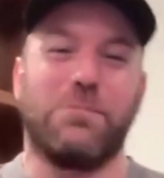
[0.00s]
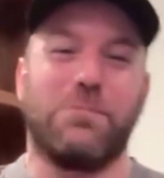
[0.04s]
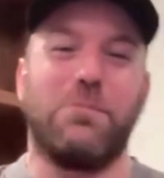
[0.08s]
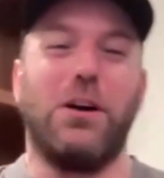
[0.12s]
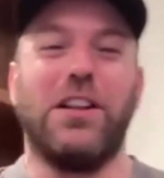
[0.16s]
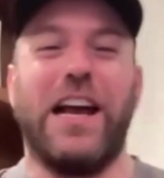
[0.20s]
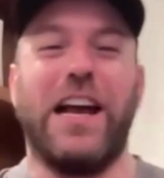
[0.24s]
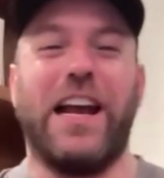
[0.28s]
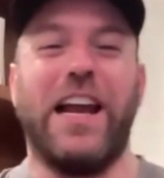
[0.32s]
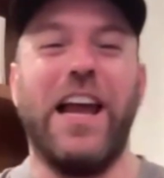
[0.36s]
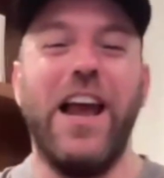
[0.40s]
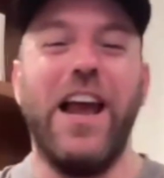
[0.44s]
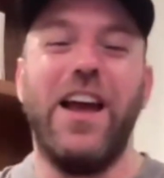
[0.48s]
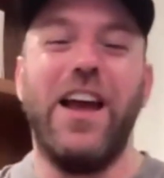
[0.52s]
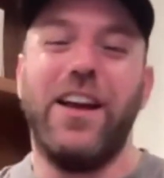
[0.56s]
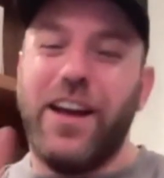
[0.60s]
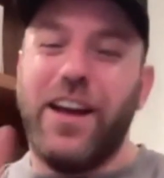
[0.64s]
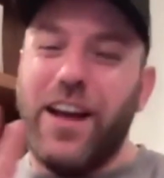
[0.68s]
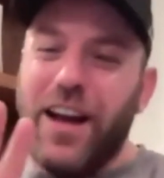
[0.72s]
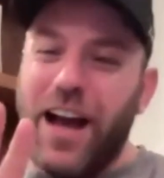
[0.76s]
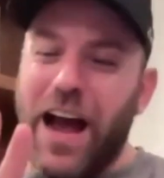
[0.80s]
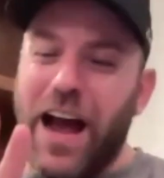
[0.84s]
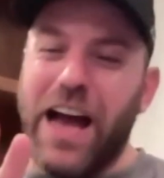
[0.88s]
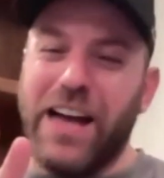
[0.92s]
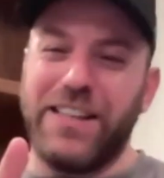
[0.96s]
But like,
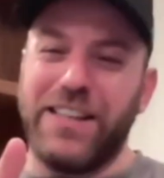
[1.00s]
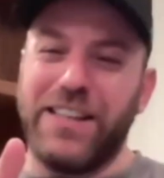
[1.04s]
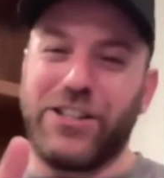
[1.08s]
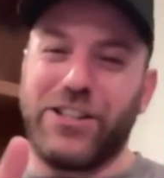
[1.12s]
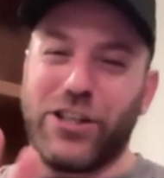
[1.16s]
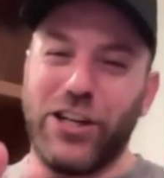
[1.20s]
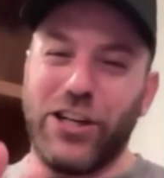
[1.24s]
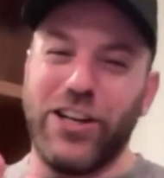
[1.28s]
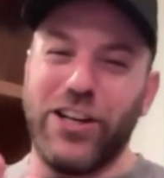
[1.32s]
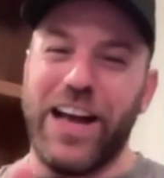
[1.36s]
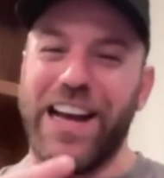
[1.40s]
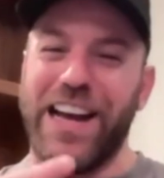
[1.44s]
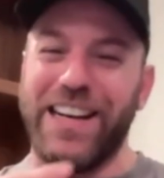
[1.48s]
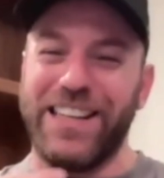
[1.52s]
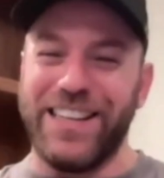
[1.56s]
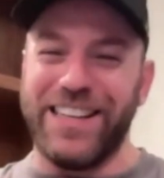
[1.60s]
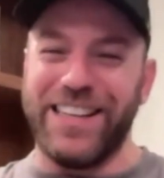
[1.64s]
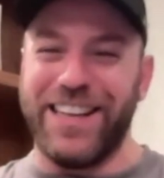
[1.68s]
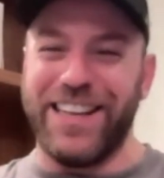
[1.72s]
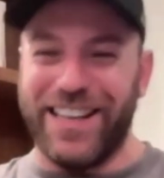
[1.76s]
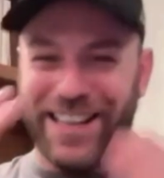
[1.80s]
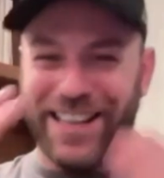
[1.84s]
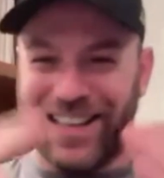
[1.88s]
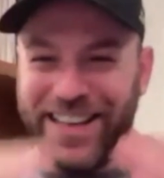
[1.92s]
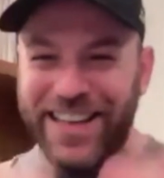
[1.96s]
I had to chill. I had
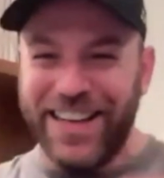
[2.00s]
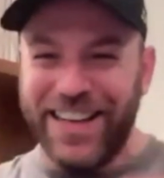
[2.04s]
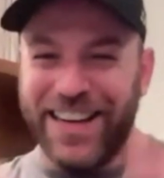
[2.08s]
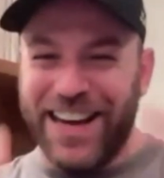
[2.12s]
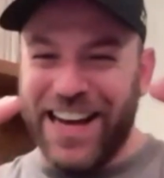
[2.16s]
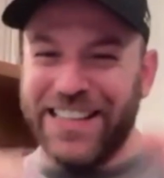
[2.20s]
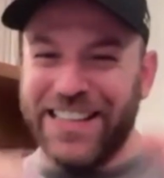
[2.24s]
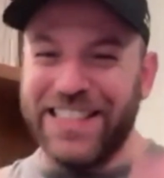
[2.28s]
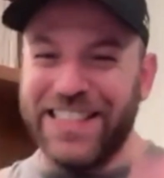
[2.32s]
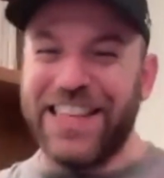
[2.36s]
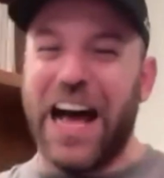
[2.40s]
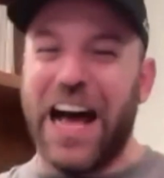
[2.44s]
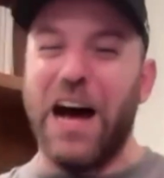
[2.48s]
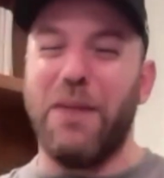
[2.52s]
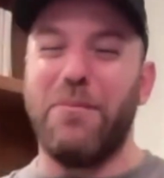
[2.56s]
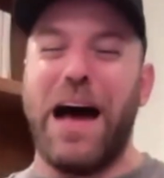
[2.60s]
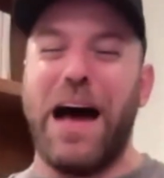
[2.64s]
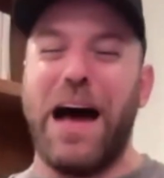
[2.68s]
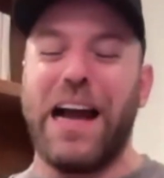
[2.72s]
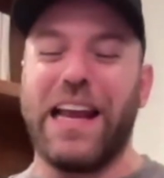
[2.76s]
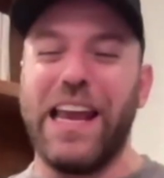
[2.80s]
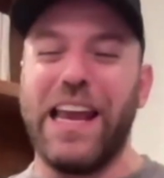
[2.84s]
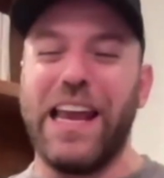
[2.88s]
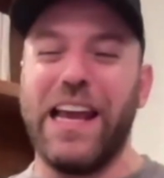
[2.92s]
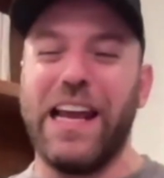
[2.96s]
to dial it
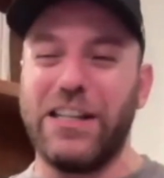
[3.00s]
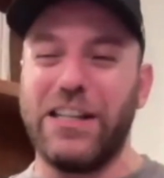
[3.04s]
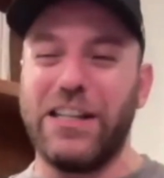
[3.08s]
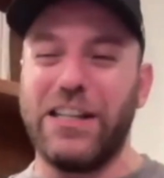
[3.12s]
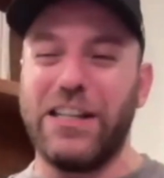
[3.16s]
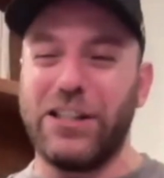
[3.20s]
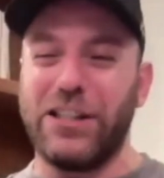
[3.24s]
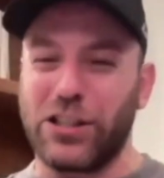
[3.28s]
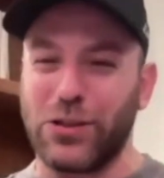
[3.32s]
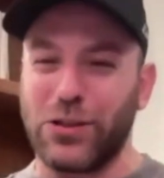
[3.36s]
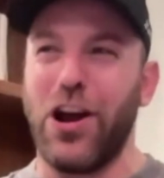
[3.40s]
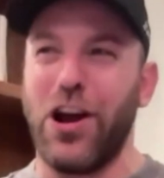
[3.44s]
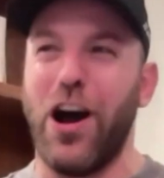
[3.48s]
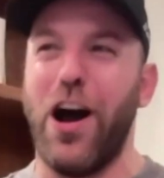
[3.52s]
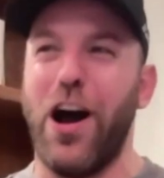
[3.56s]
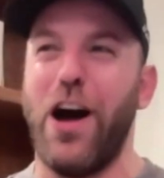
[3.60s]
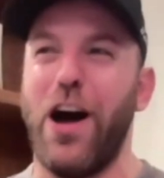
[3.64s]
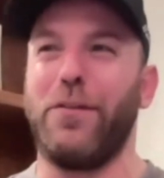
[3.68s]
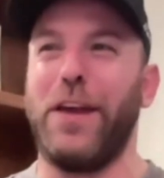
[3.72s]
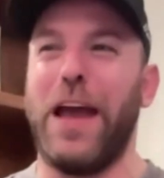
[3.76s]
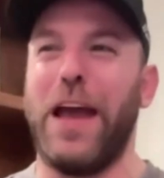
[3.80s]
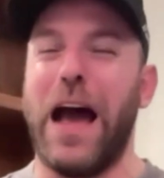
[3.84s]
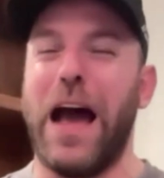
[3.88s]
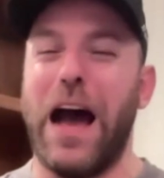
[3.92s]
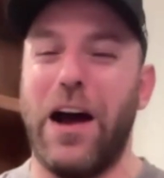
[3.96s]
back in. I just threw the
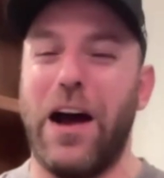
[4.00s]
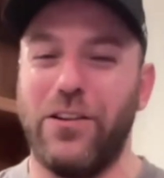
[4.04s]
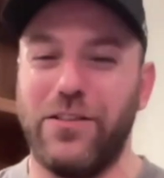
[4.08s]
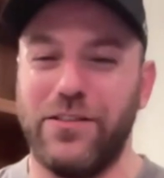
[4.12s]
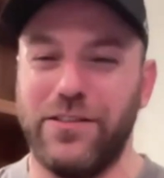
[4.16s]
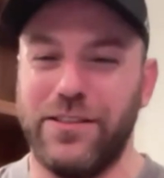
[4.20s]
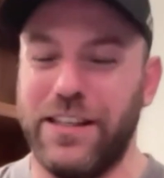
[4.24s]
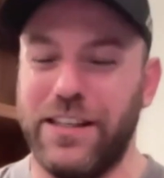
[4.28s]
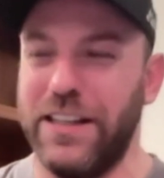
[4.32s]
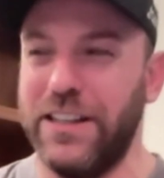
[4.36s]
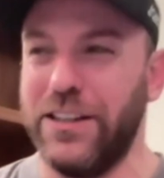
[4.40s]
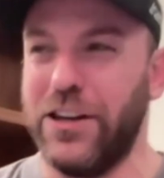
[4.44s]
coffee out.